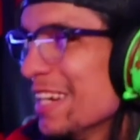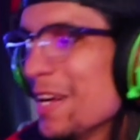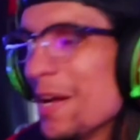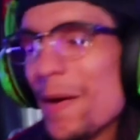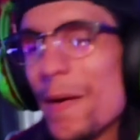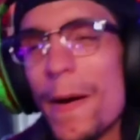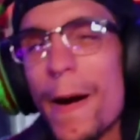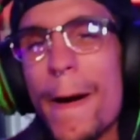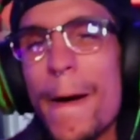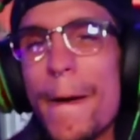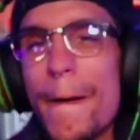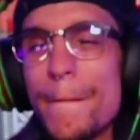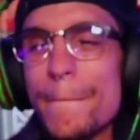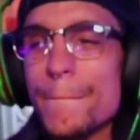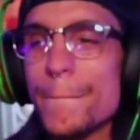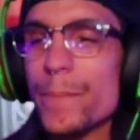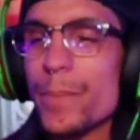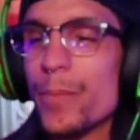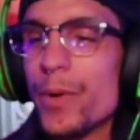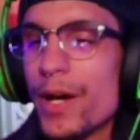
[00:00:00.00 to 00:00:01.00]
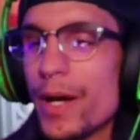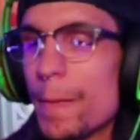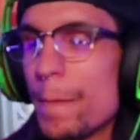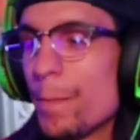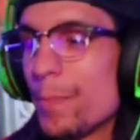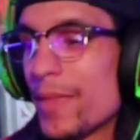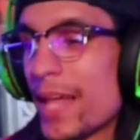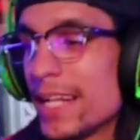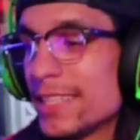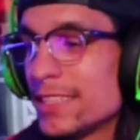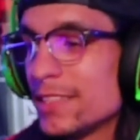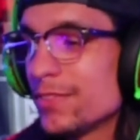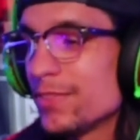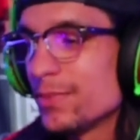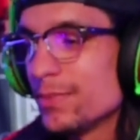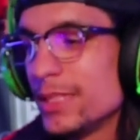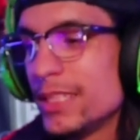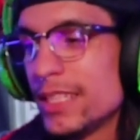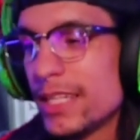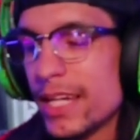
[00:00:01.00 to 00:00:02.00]
But that's it for
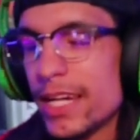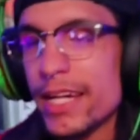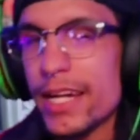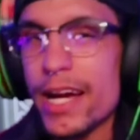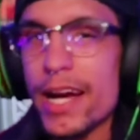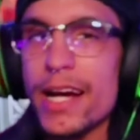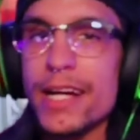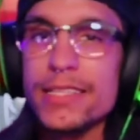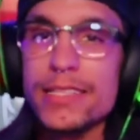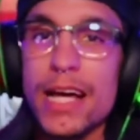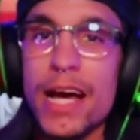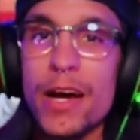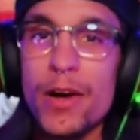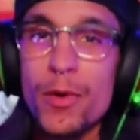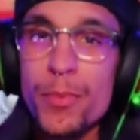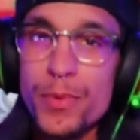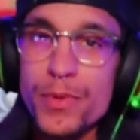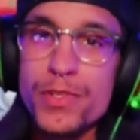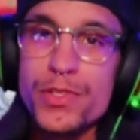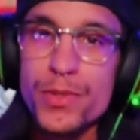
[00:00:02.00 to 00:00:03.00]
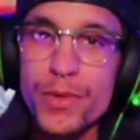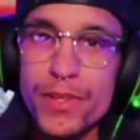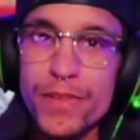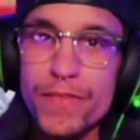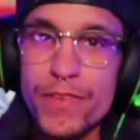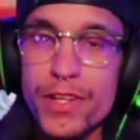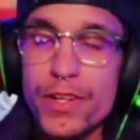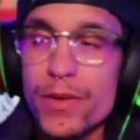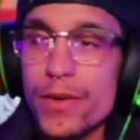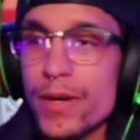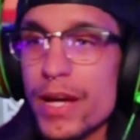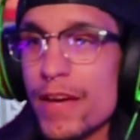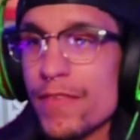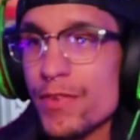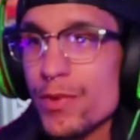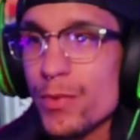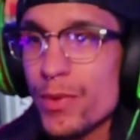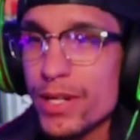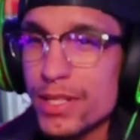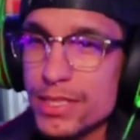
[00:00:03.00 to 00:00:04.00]
me today, guys. I hope you enjoyed the video. If
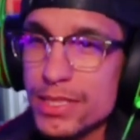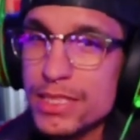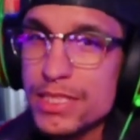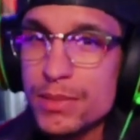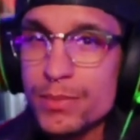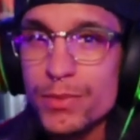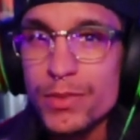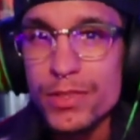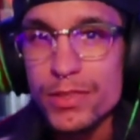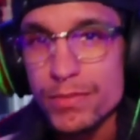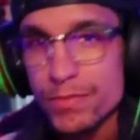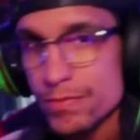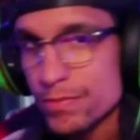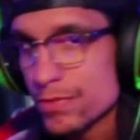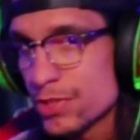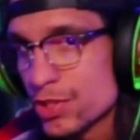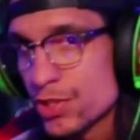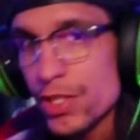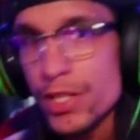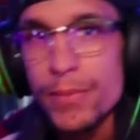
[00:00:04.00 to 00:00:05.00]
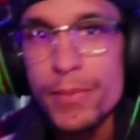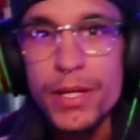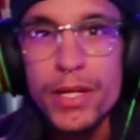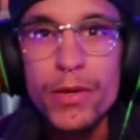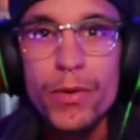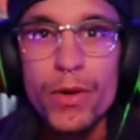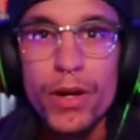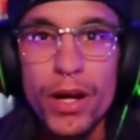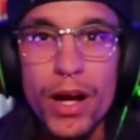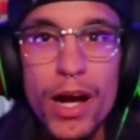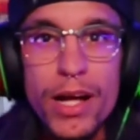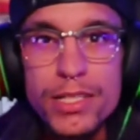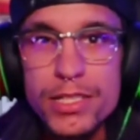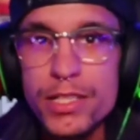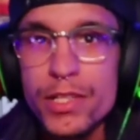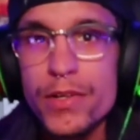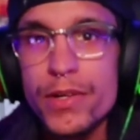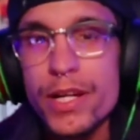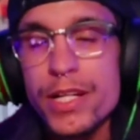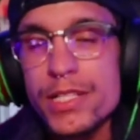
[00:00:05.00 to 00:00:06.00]
you want to see some more streaming or
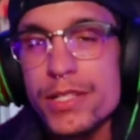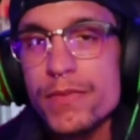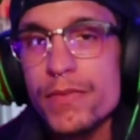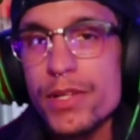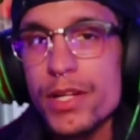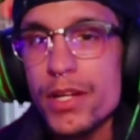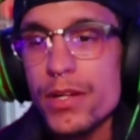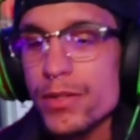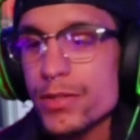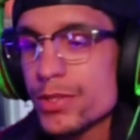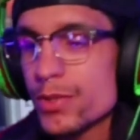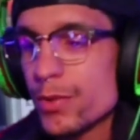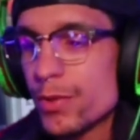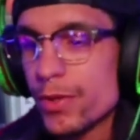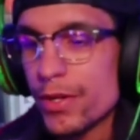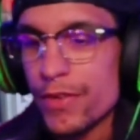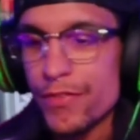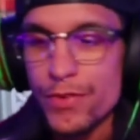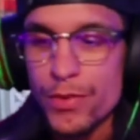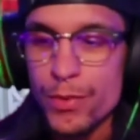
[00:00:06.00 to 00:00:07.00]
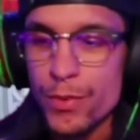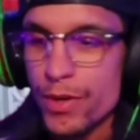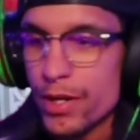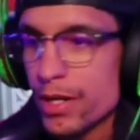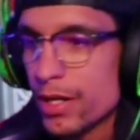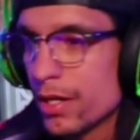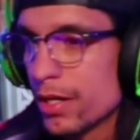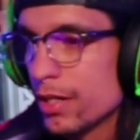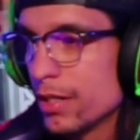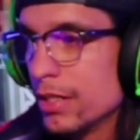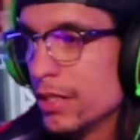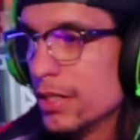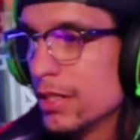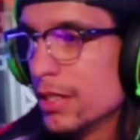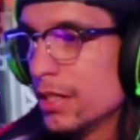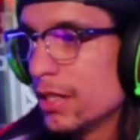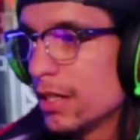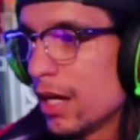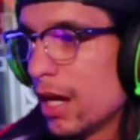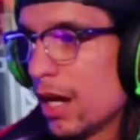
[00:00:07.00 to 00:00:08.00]
content creation videos, or if you want to
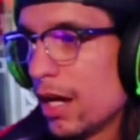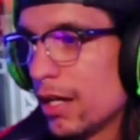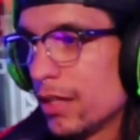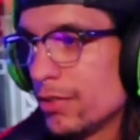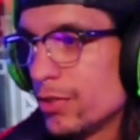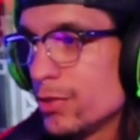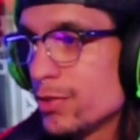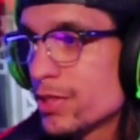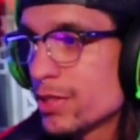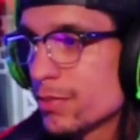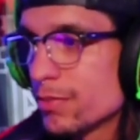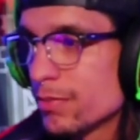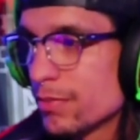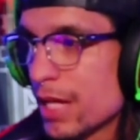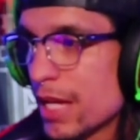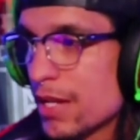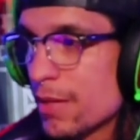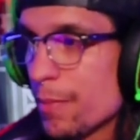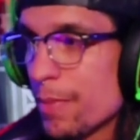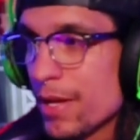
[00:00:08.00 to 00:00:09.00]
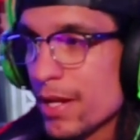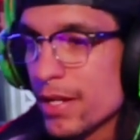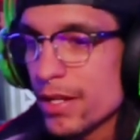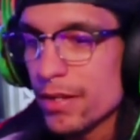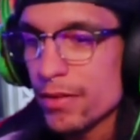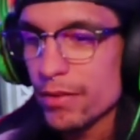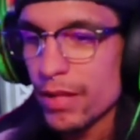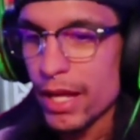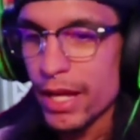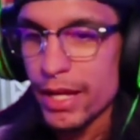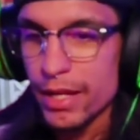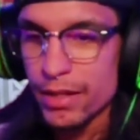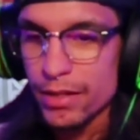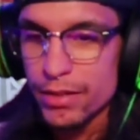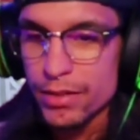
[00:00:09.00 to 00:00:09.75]
do some independent like